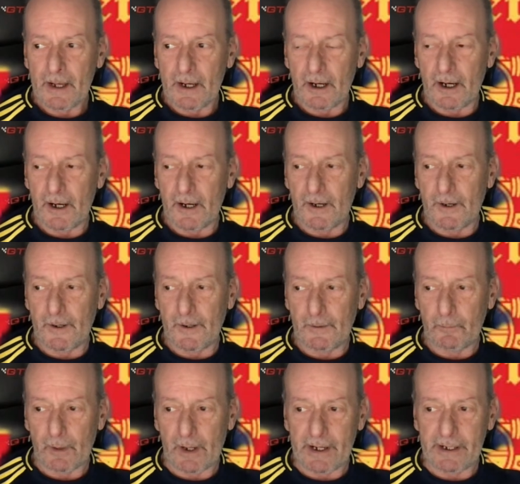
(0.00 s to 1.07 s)

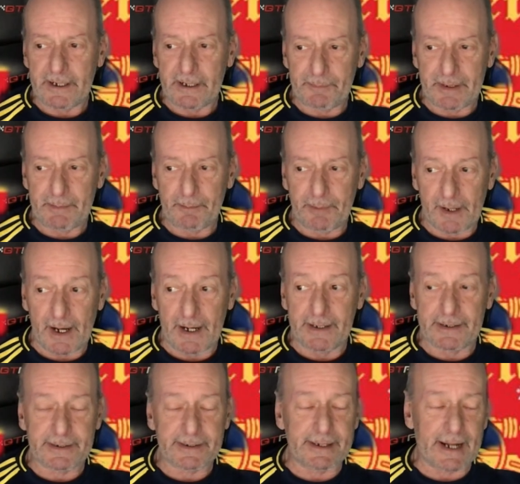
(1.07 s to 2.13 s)
where he had been playing
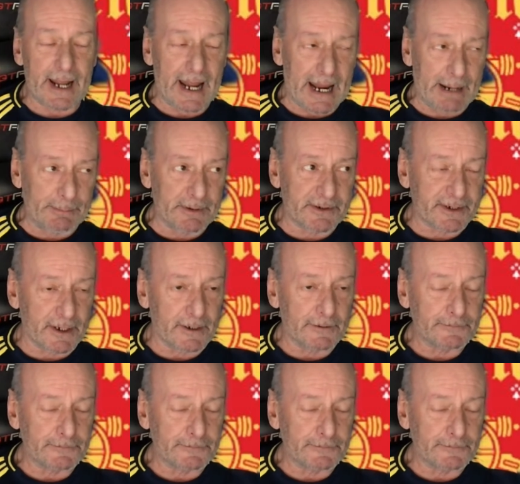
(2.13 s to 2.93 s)
as an amateur,